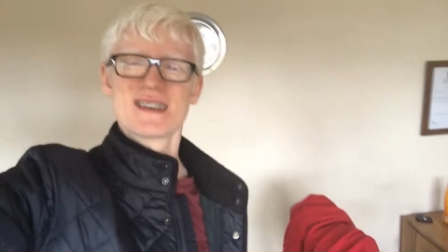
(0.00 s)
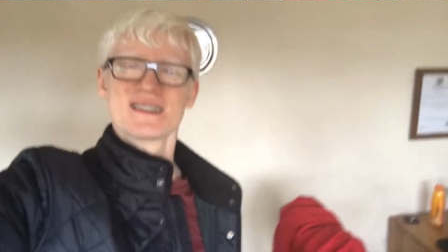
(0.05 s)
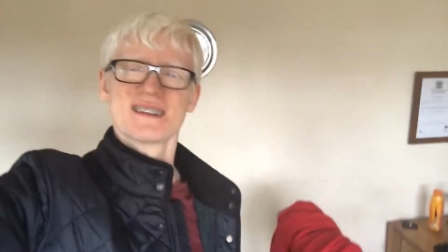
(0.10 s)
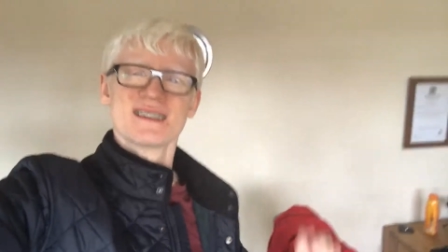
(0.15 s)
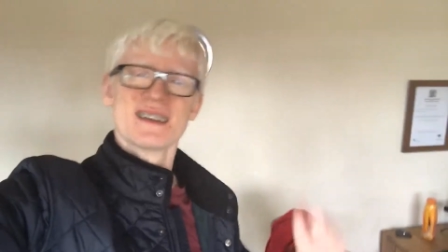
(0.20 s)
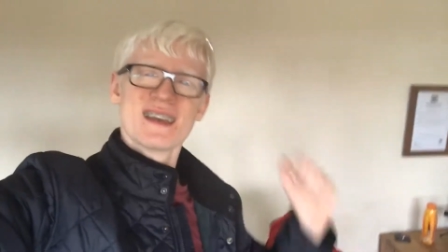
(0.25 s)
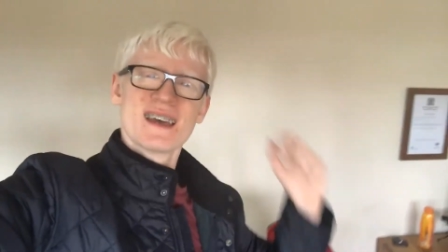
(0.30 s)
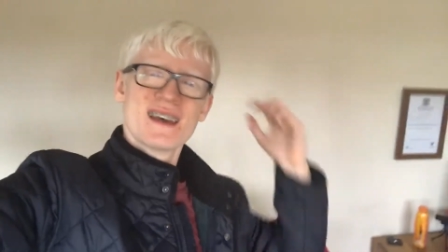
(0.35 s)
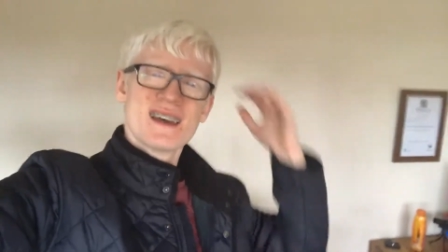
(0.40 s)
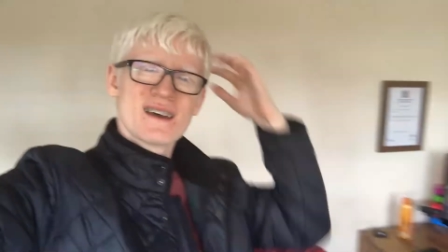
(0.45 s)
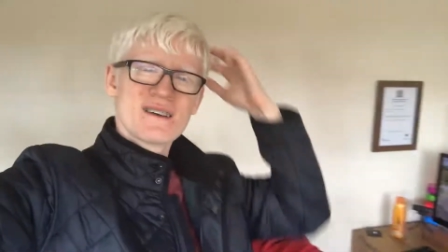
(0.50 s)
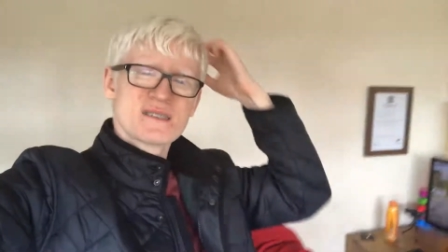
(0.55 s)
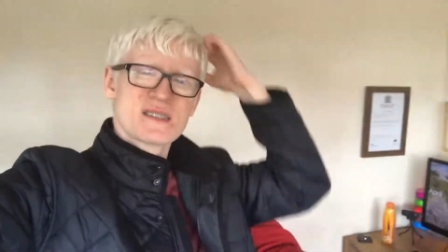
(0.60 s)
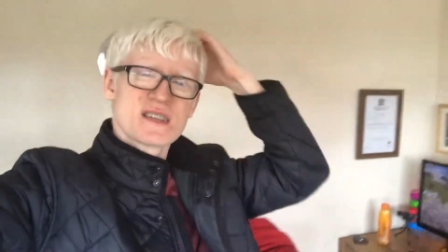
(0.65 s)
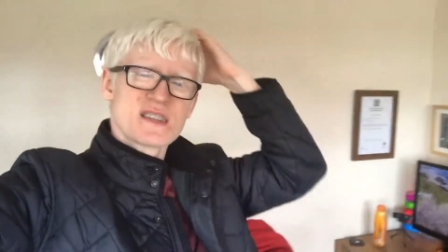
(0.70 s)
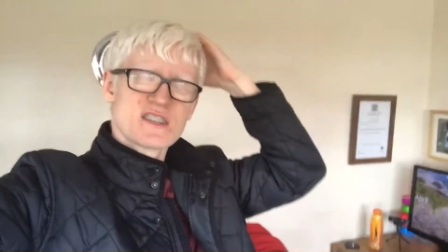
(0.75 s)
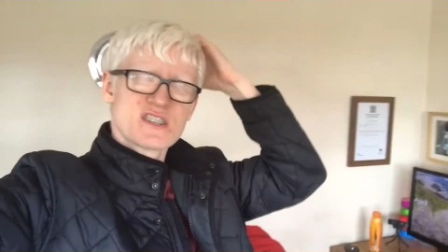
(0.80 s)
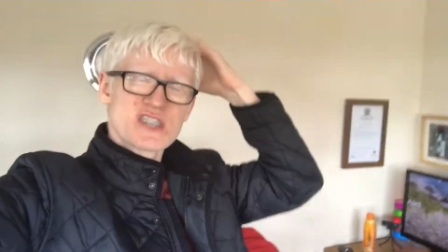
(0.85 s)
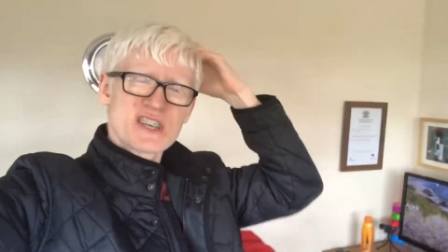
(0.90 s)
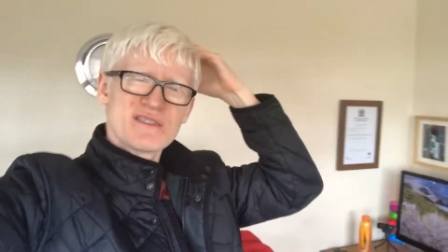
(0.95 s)
at
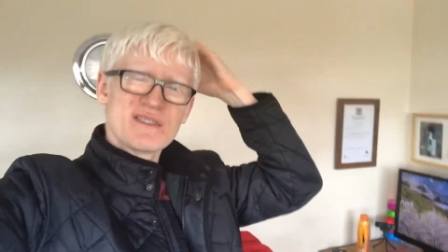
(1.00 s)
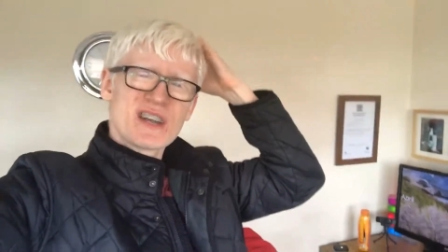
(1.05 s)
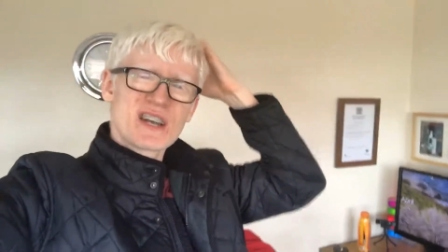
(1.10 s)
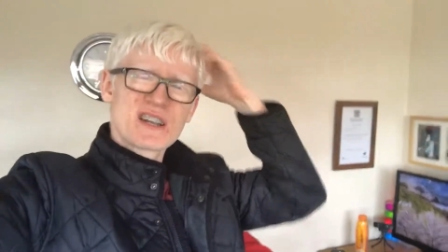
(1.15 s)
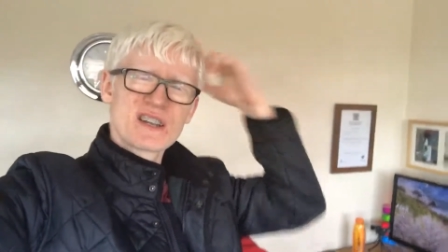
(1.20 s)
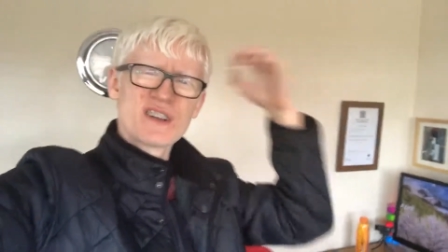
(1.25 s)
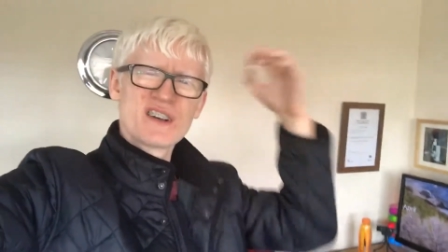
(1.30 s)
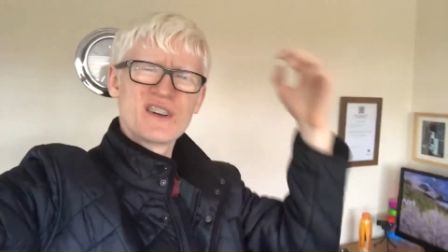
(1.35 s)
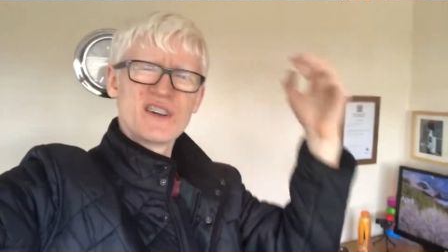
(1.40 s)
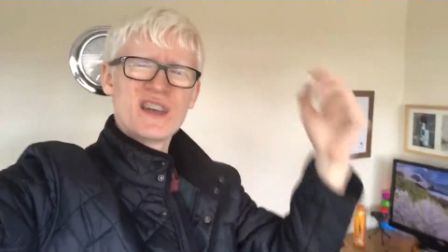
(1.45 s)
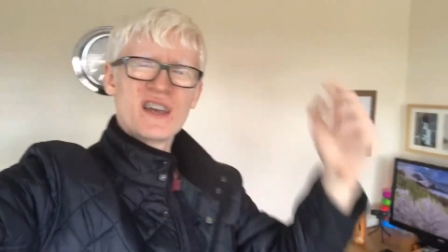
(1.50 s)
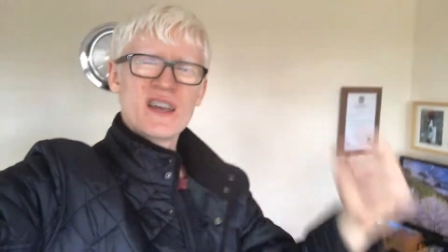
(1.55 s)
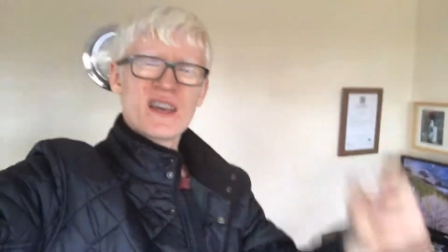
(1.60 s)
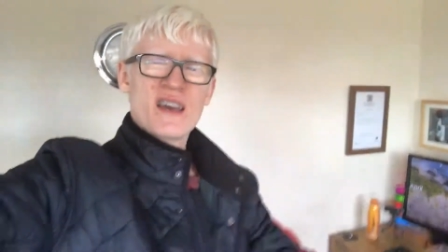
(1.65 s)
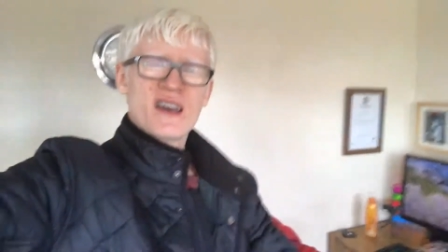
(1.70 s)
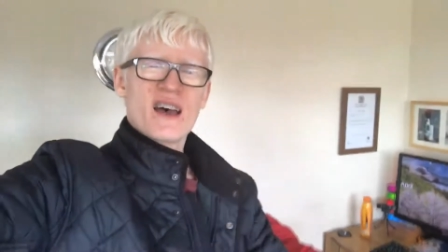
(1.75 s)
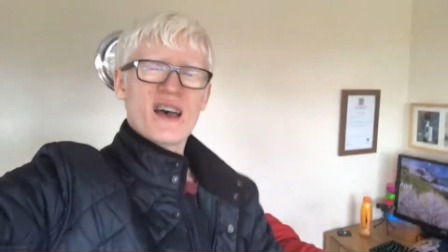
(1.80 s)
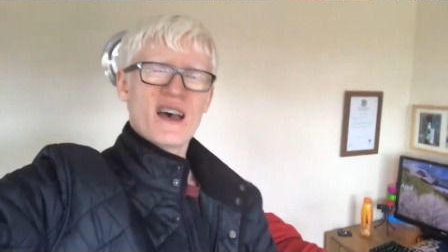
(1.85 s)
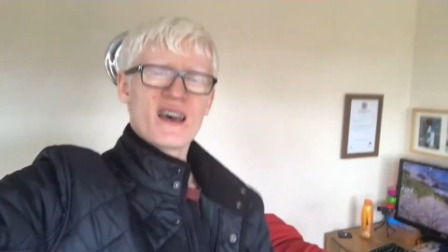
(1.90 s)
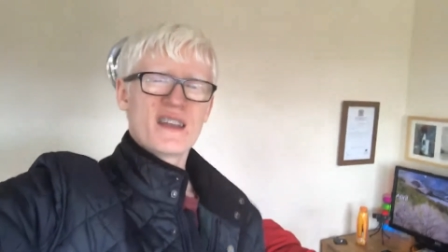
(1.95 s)
the gym earlier,
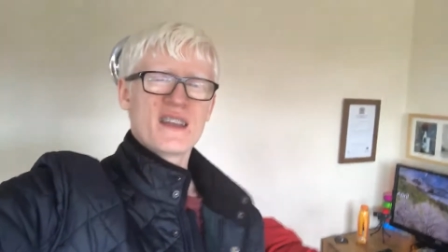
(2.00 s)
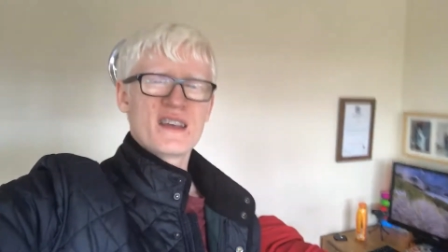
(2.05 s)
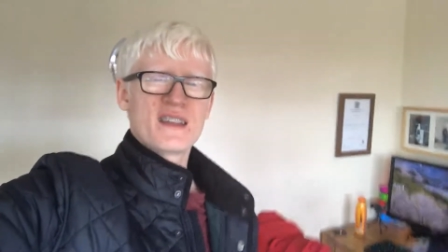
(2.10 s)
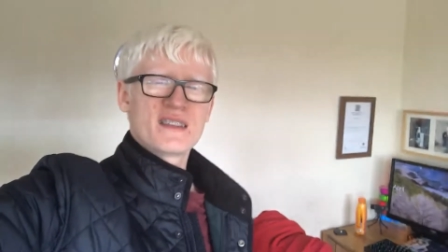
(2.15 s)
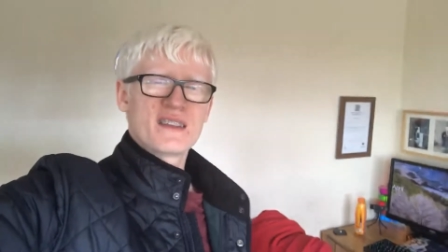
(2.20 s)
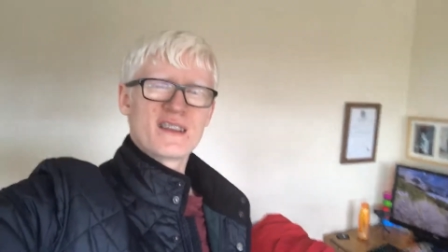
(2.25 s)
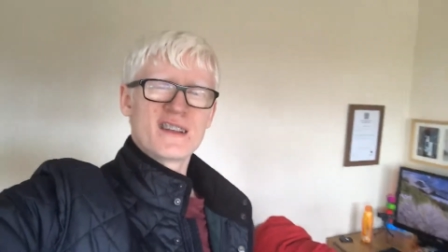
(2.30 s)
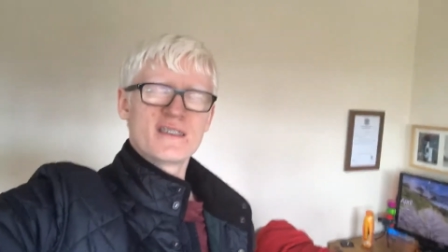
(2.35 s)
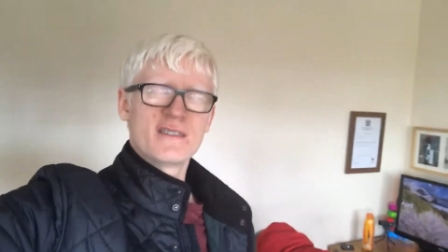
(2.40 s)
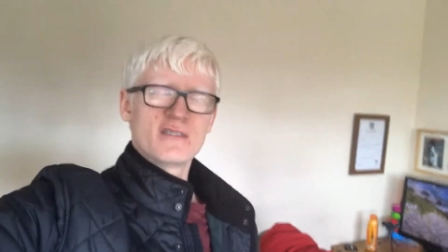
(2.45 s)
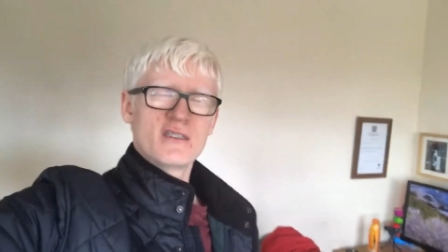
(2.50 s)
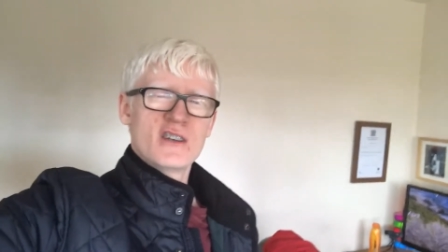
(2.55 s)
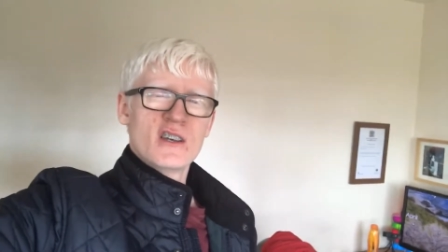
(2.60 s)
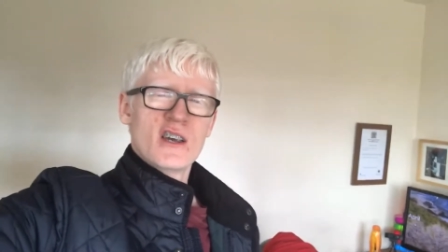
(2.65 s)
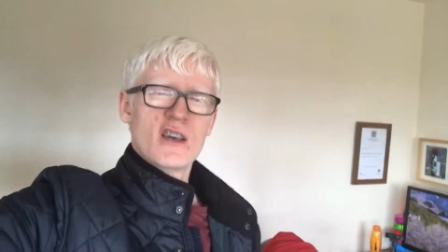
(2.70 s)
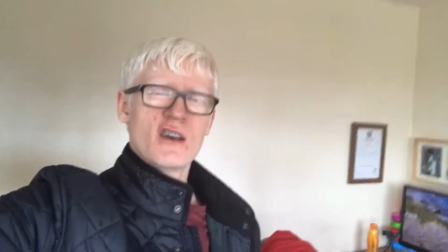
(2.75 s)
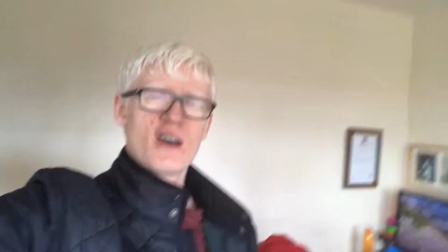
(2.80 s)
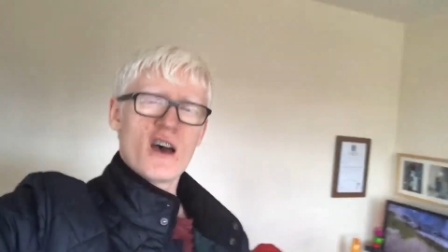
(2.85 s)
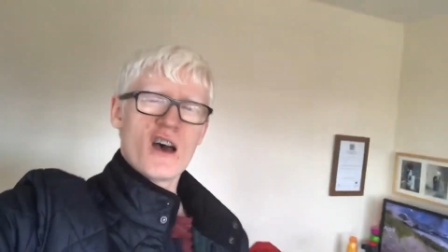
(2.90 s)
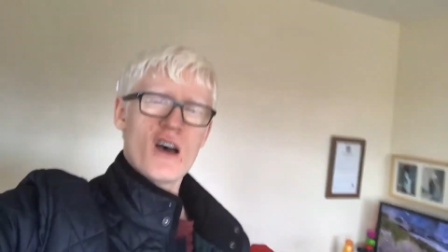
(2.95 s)
and then
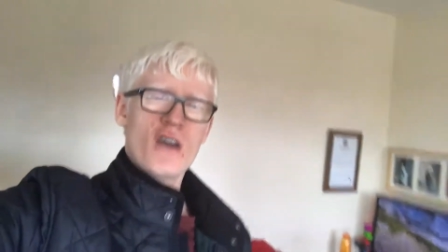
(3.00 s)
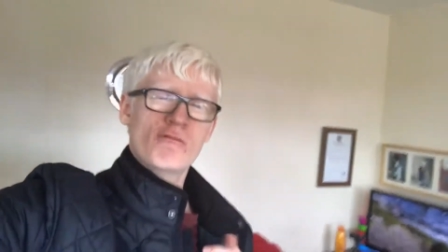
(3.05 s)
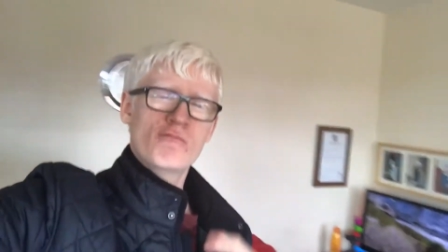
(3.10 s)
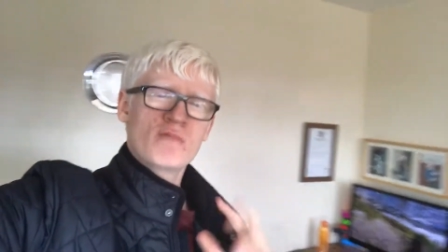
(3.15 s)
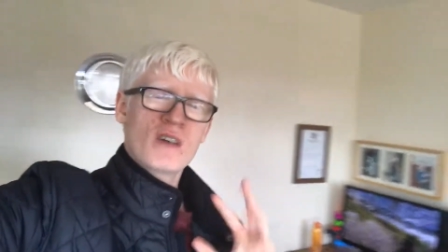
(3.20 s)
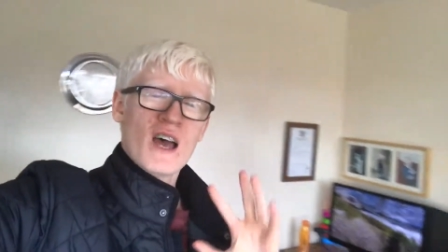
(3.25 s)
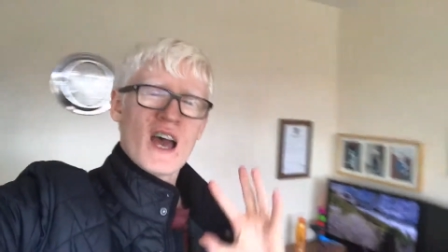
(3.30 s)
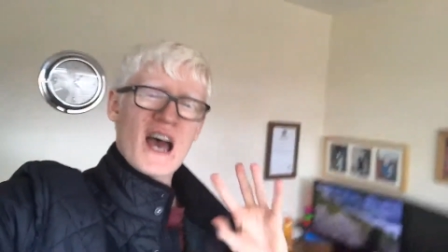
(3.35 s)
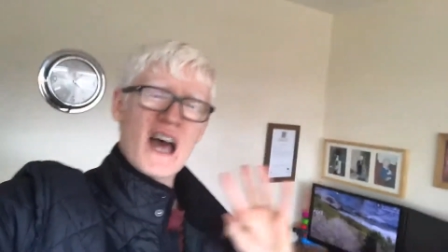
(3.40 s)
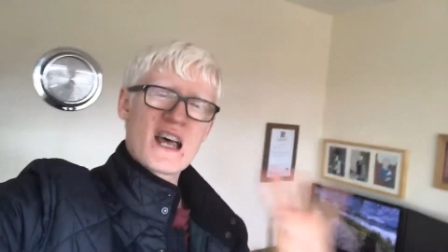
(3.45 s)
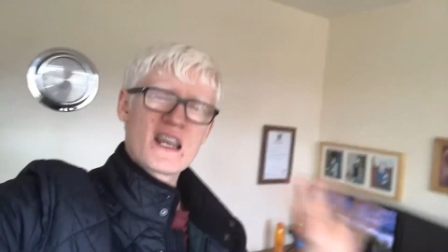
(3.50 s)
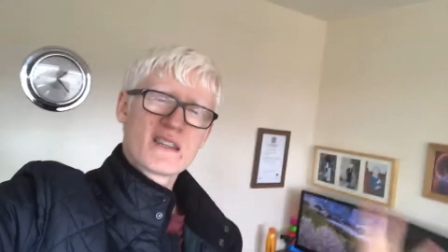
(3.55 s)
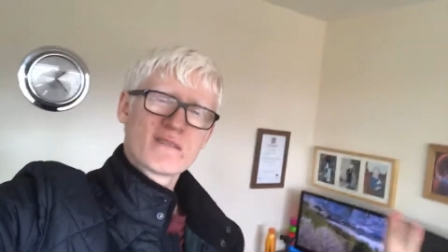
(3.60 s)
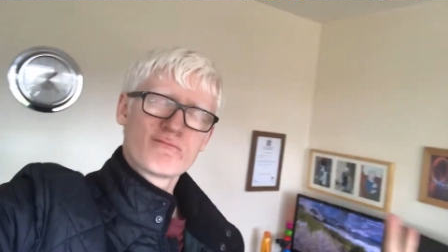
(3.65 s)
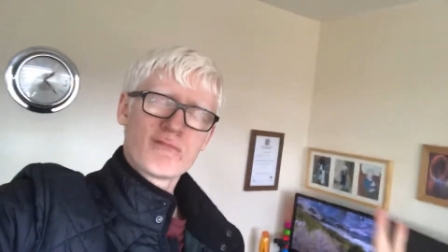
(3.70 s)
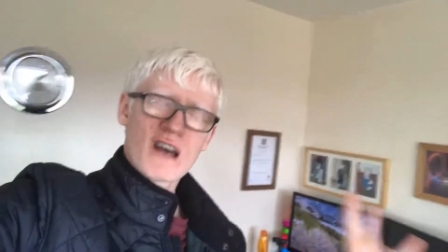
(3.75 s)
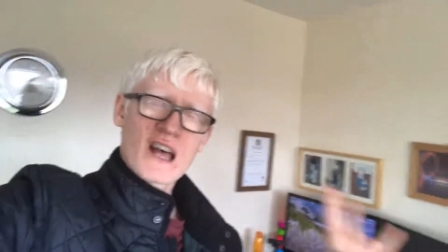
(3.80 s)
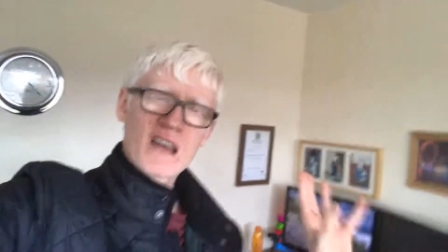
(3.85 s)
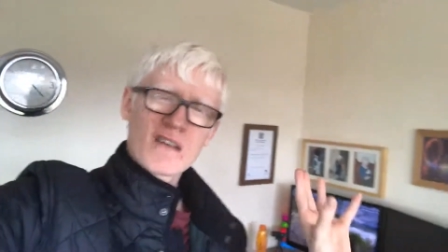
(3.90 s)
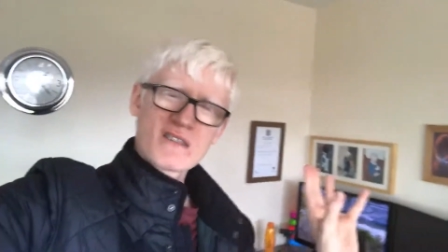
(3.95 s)
while
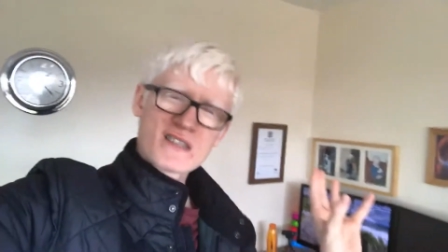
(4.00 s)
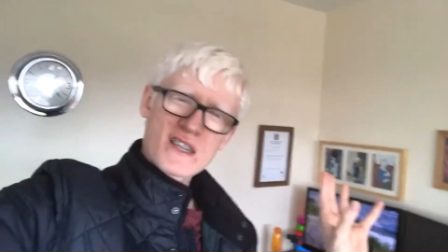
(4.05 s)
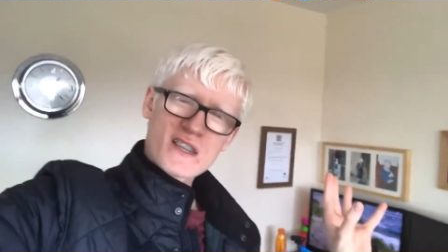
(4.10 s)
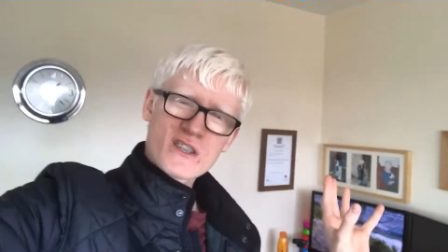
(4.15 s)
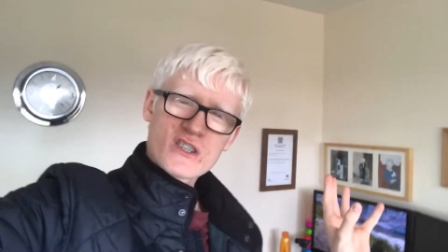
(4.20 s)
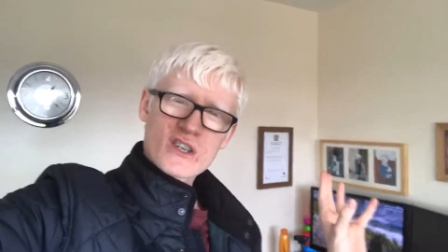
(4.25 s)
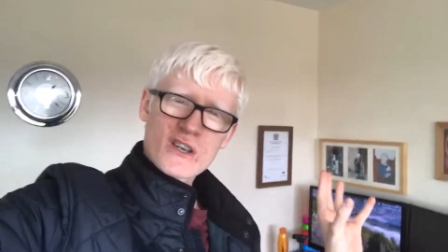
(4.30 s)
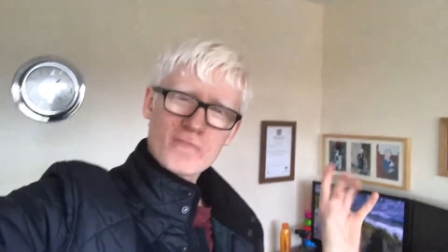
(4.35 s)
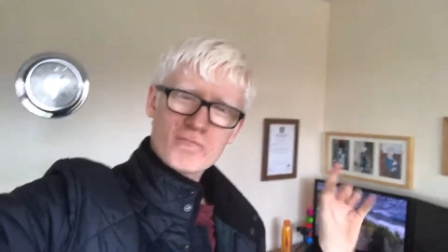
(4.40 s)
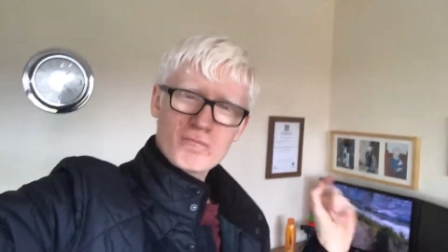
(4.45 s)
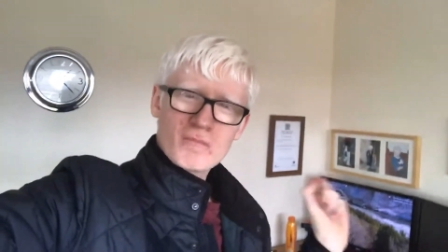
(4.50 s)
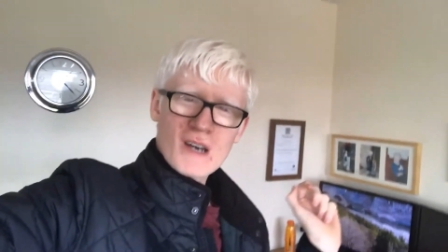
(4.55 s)
I was at the gym,